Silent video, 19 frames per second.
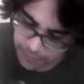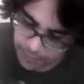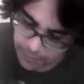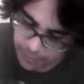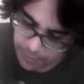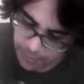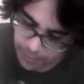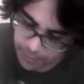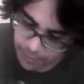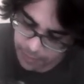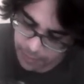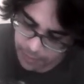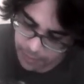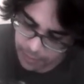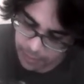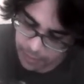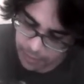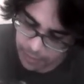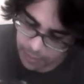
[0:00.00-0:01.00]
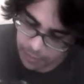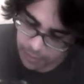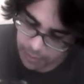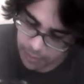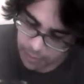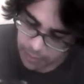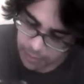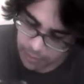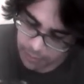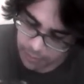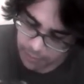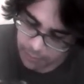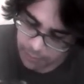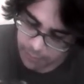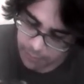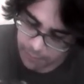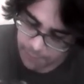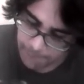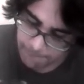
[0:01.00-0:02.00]

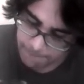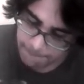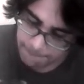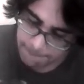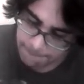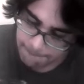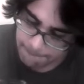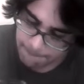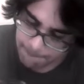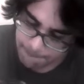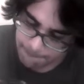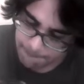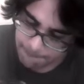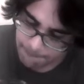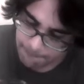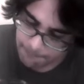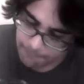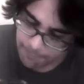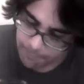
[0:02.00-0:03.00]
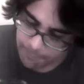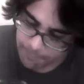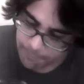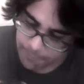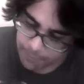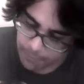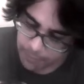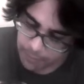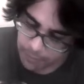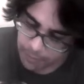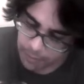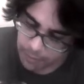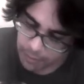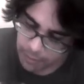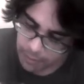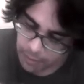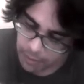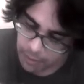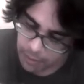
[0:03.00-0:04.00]

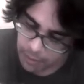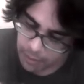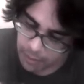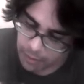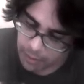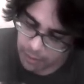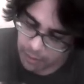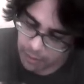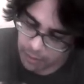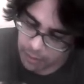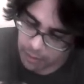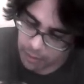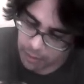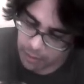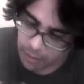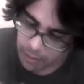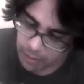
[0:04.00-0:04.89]
Nothing is said.